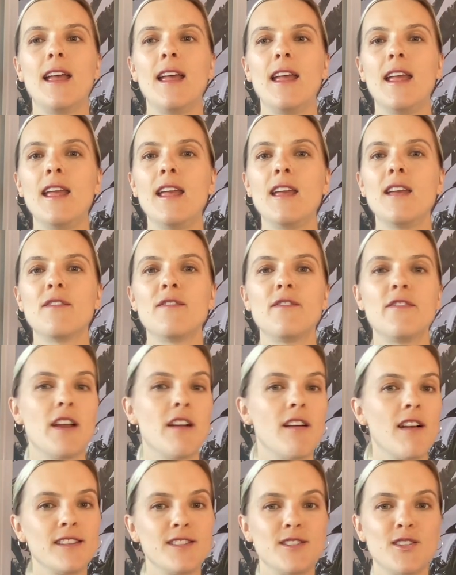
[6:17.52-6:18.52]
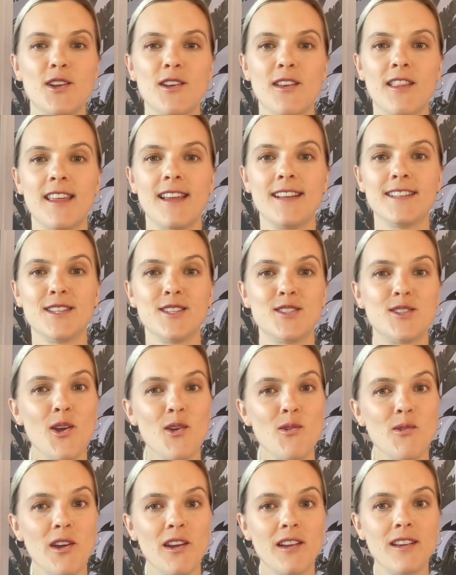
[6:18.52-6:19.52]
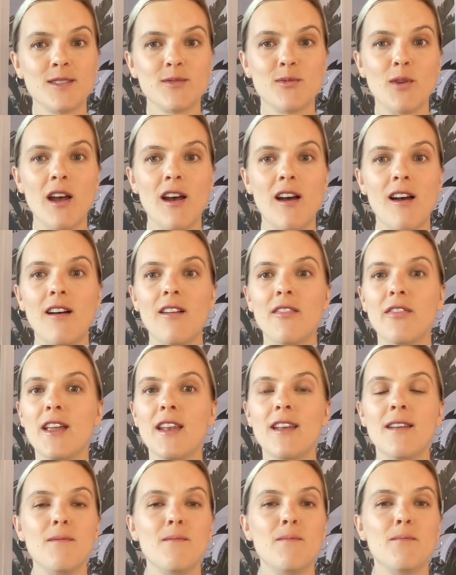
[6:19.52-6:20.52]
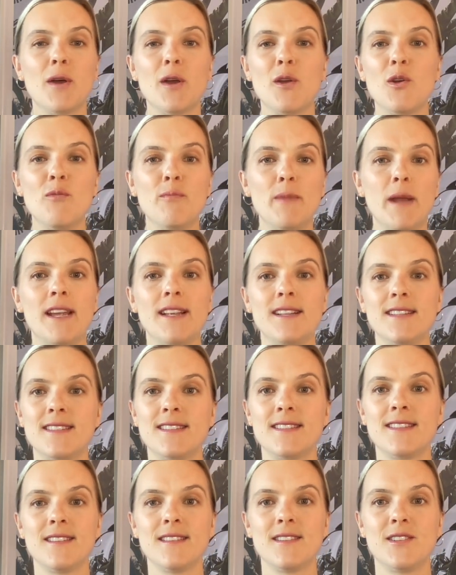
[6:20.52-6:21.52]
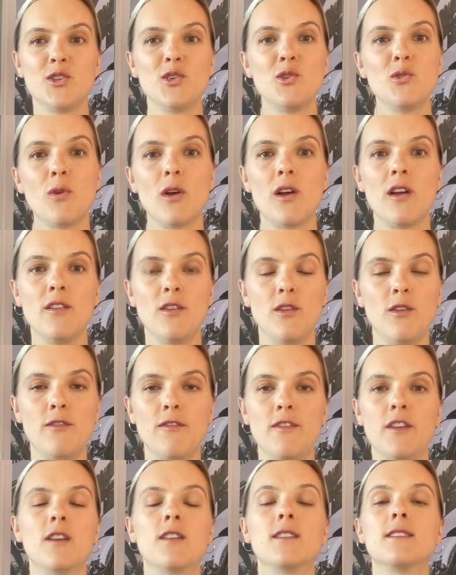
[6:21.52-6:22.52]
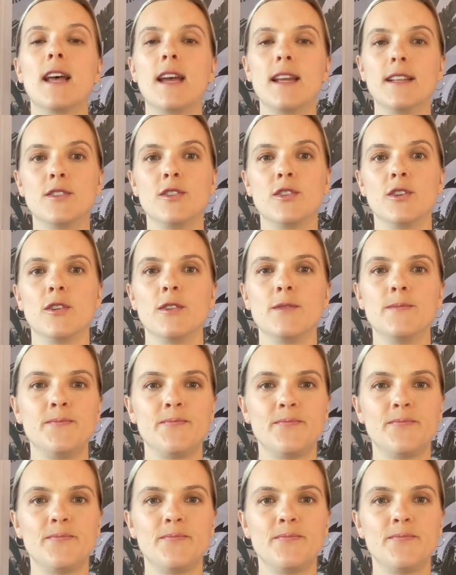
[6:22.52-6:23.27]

If there are certain things that don't work as well, then by all means, do what you feel led to.